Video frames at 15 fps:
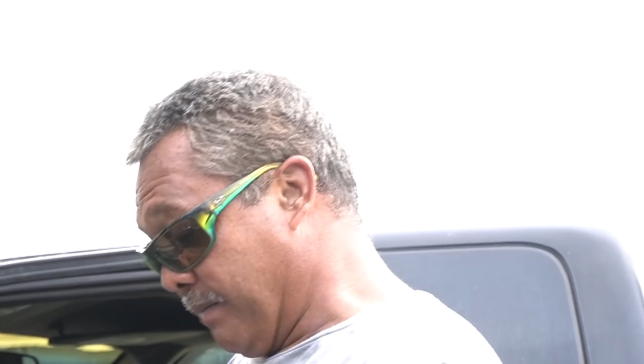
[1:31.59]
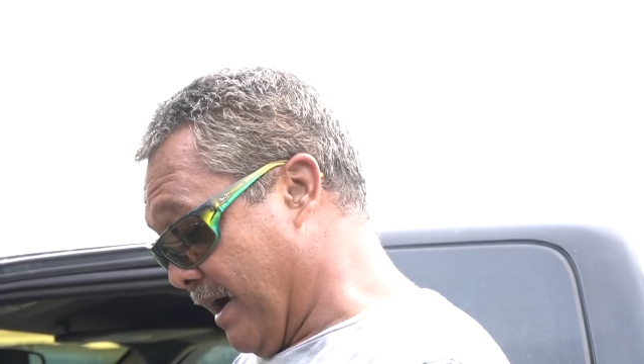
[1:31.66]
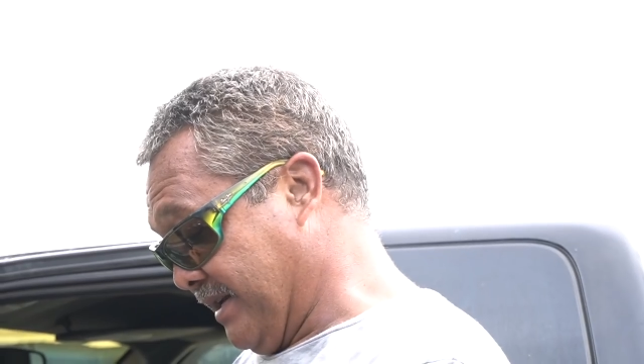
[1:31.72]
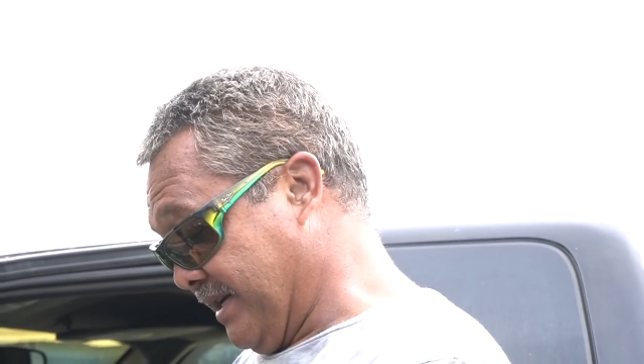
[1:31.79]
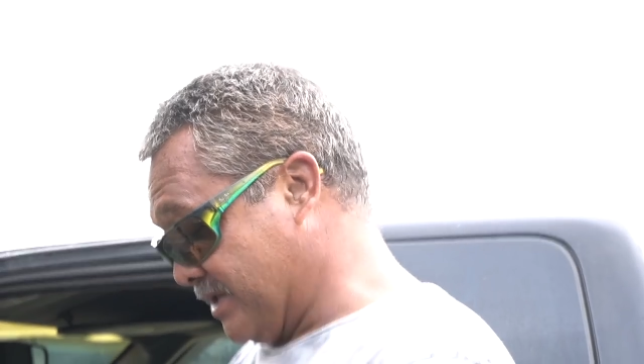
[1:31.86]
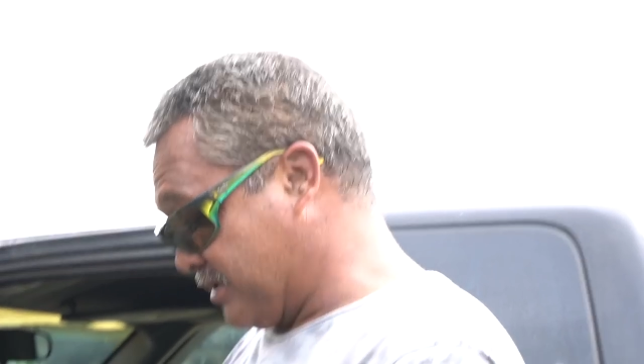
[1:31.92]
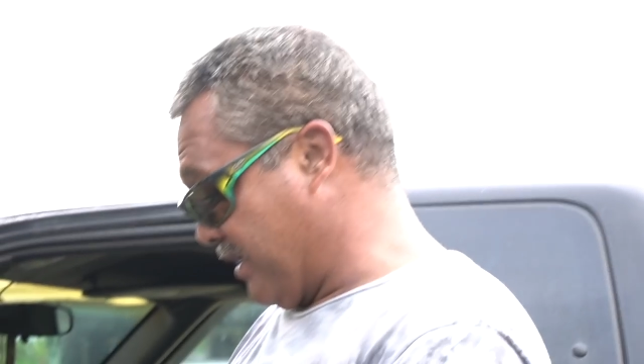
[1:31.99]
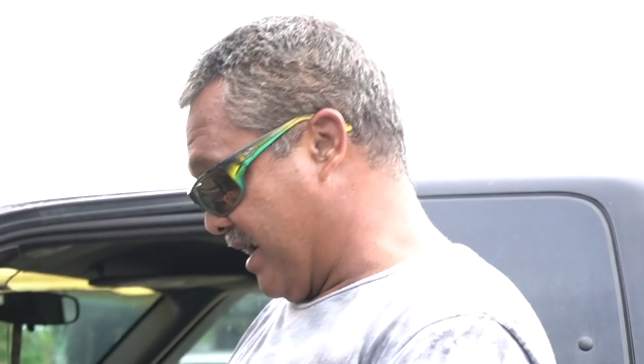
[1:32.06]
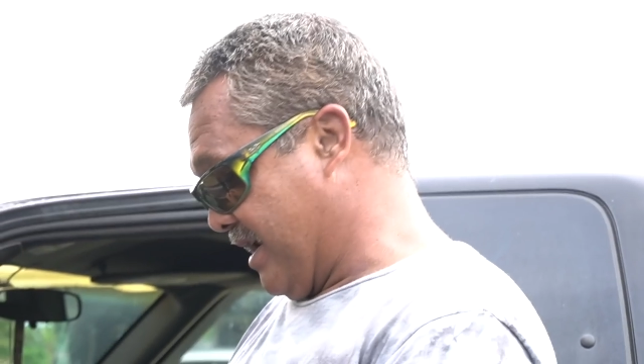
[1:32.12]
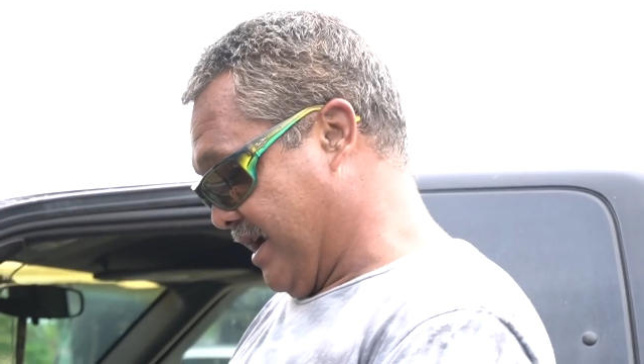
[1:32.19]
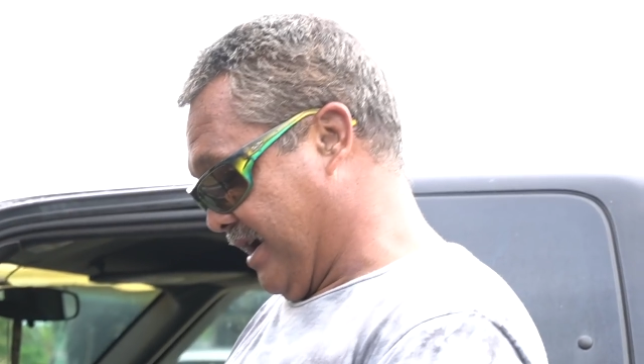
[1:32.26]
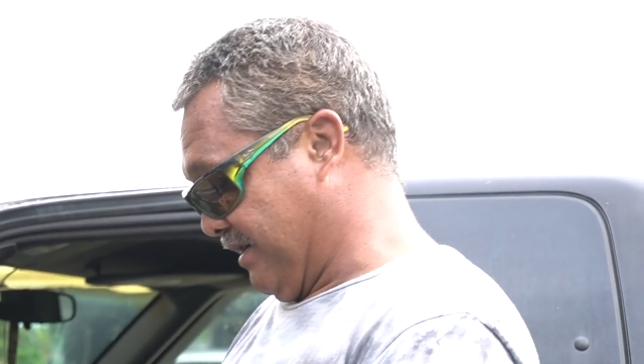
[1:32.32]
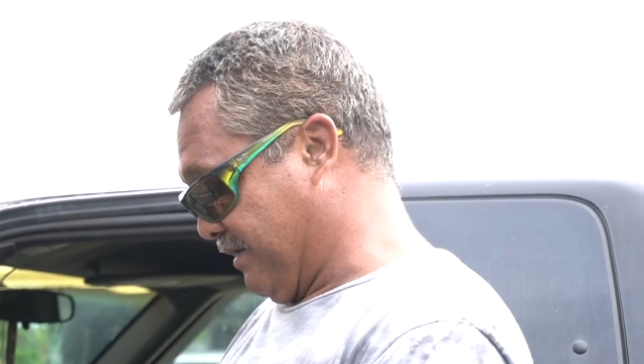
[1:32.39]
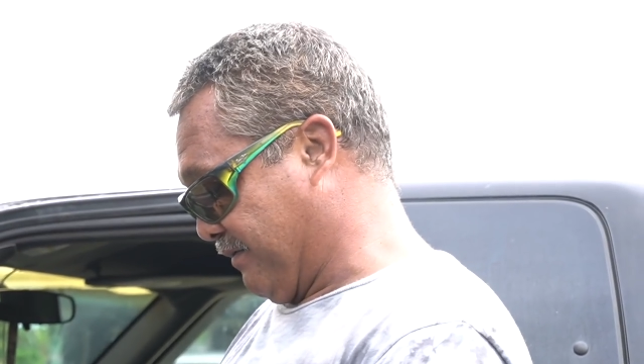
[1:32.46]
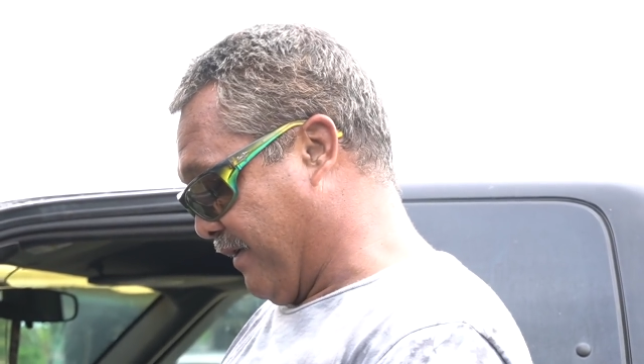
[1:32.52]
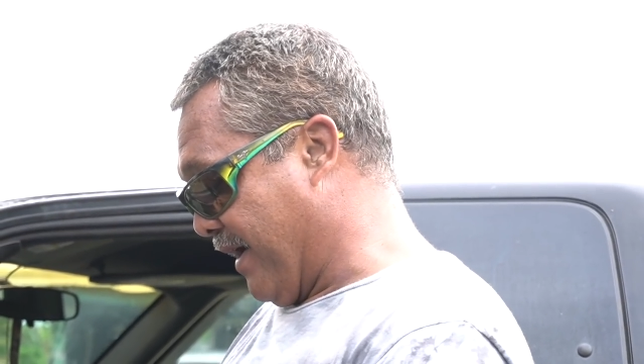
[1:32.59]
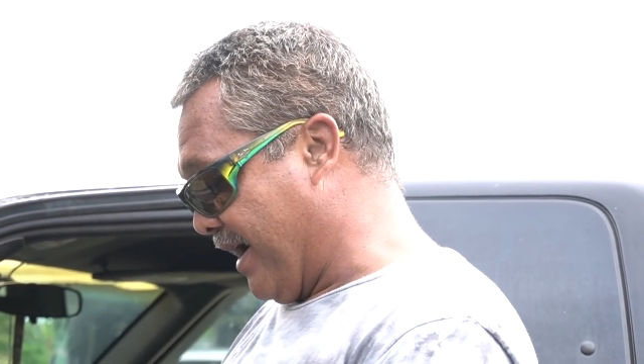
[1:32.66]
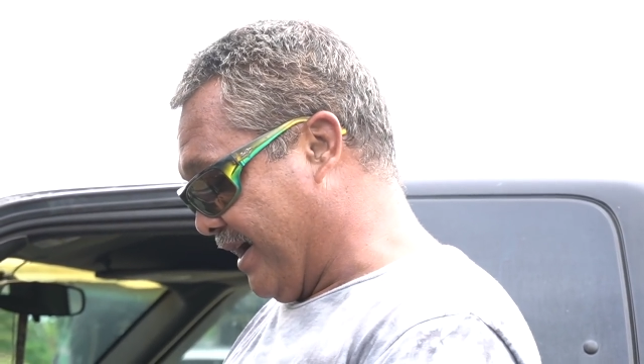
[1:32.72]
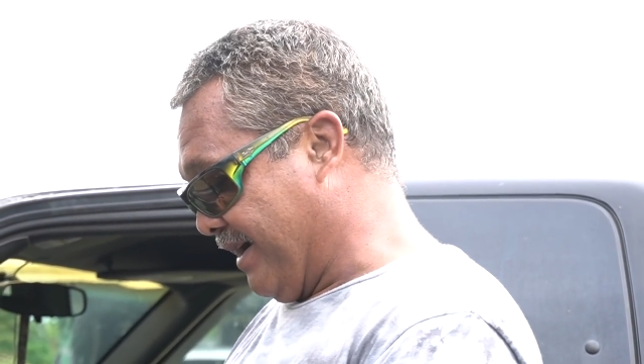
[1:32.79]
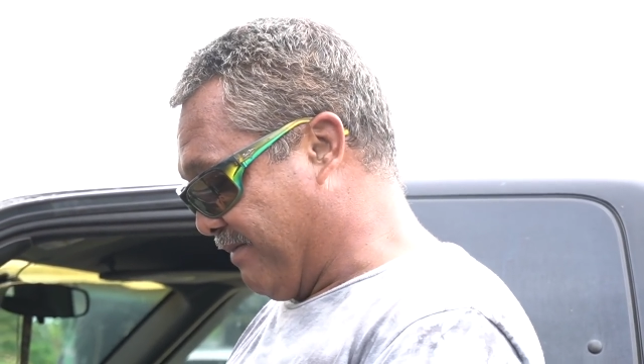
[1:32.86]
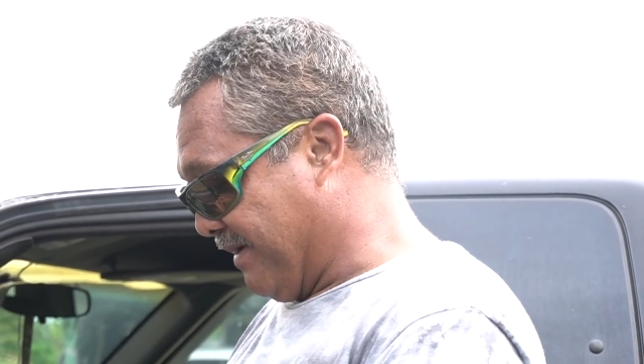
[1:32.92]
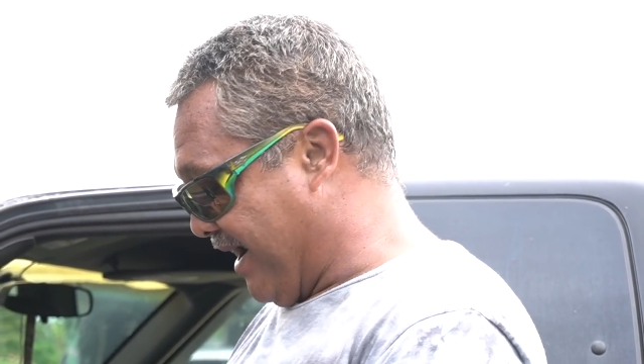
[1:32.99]
But this one is
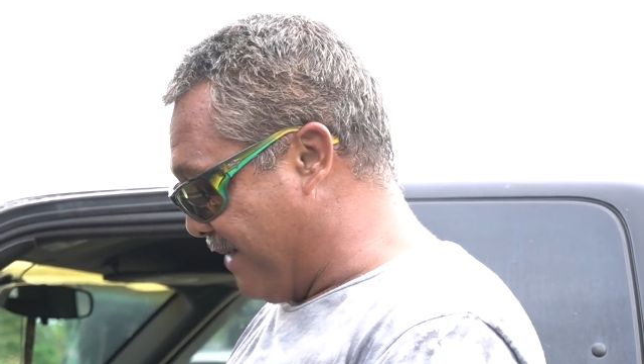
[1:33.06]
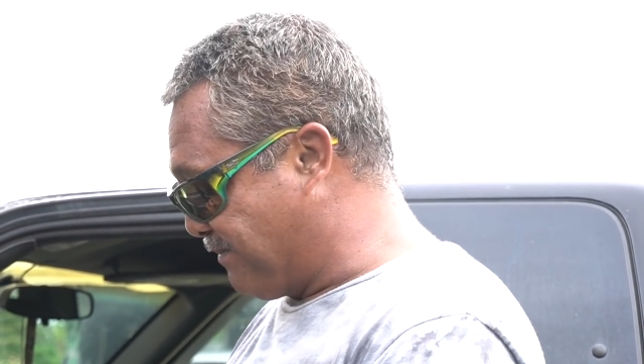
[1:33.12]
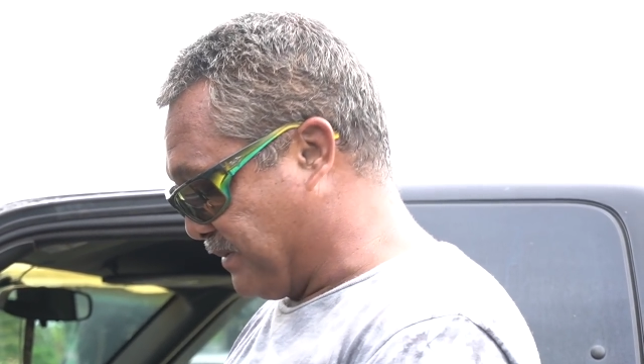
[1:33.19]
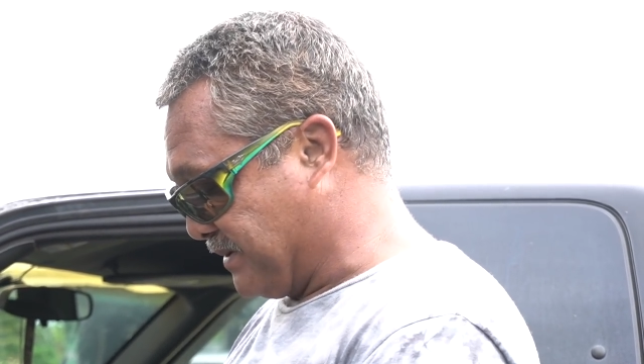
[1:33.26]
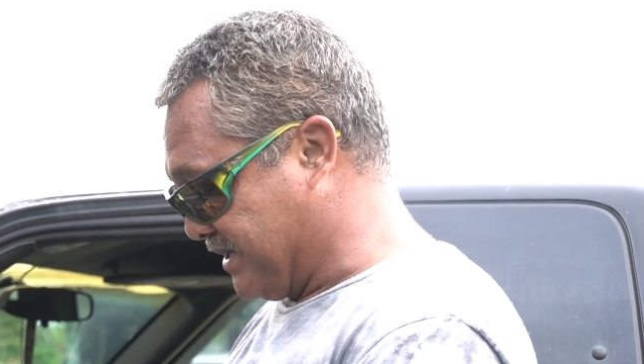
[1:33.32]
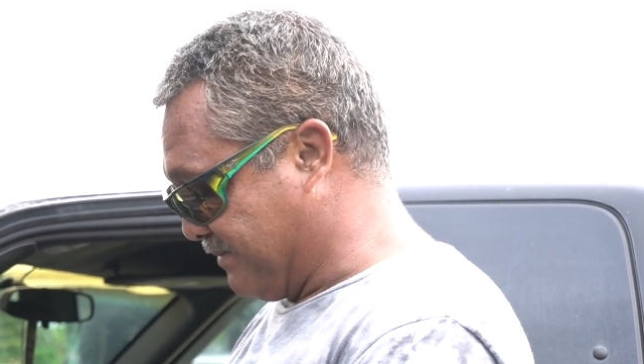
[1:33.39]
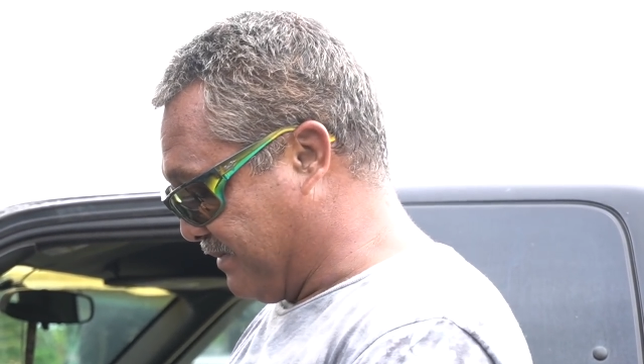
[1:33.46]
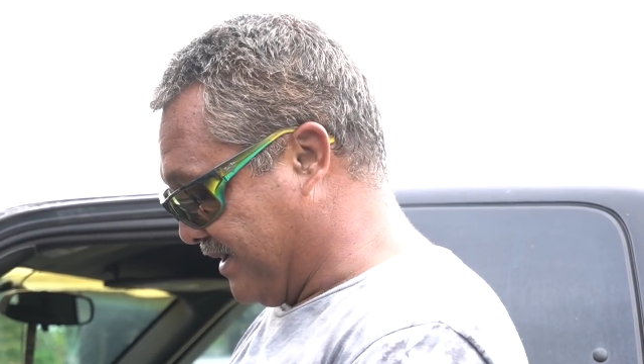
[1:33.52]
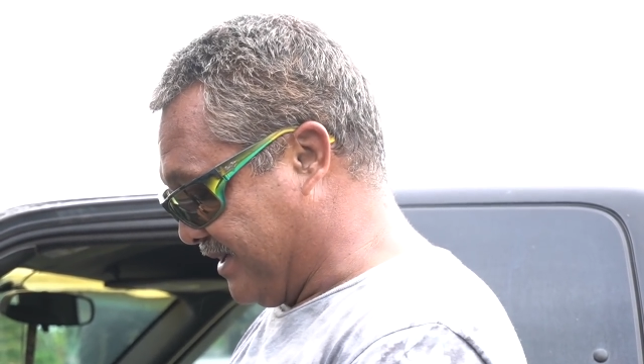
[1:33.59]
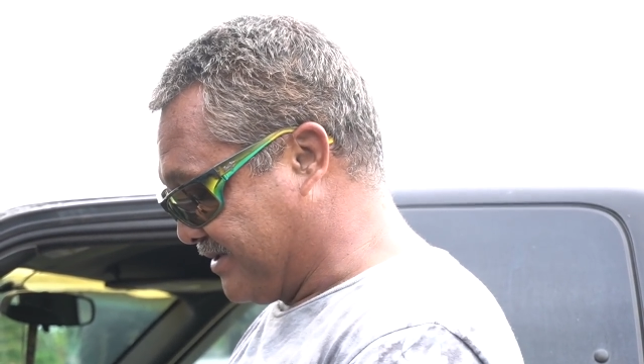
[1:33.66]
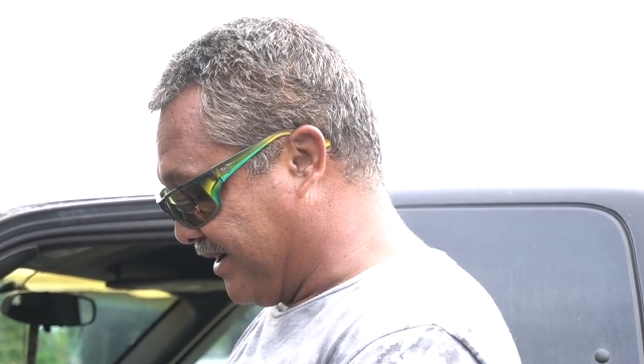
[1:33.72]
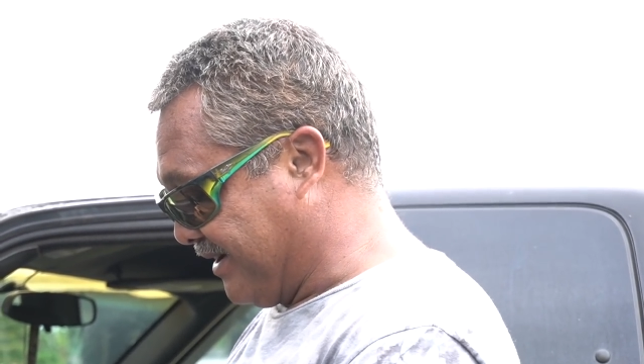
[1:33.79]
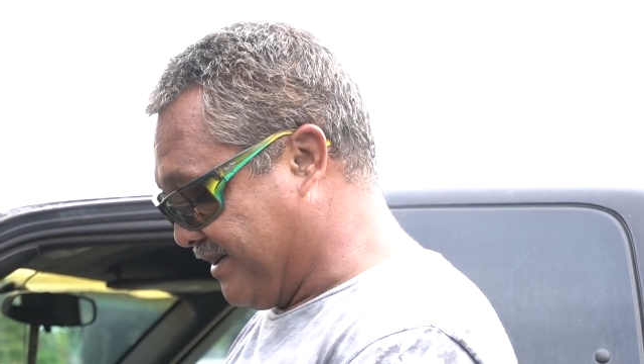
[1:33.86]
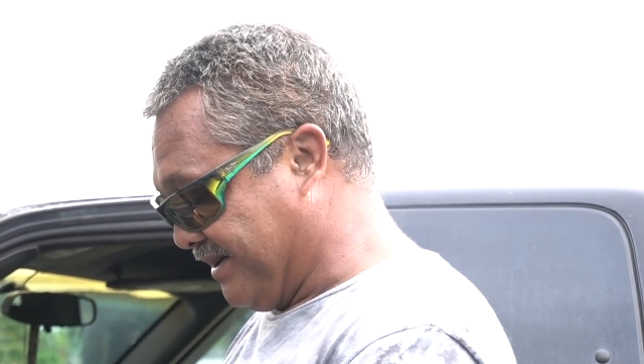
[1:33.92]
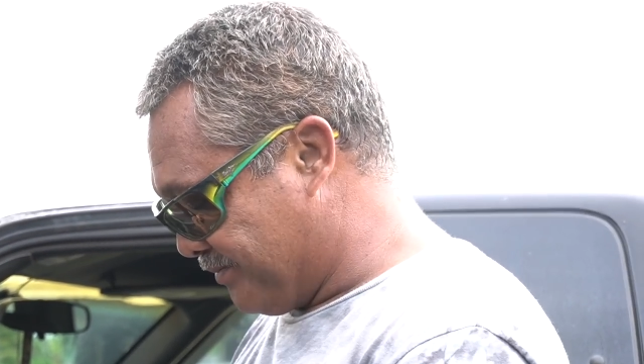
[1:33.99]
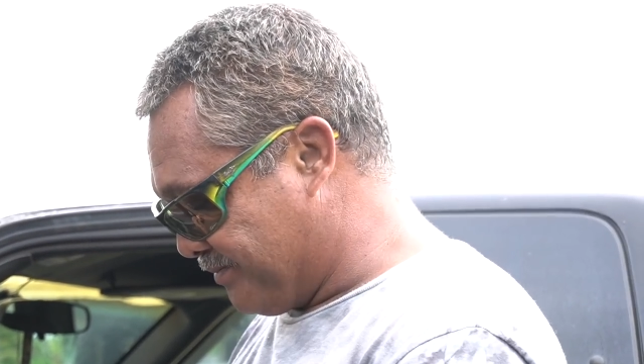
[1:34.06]
funny, but opposite, but this one is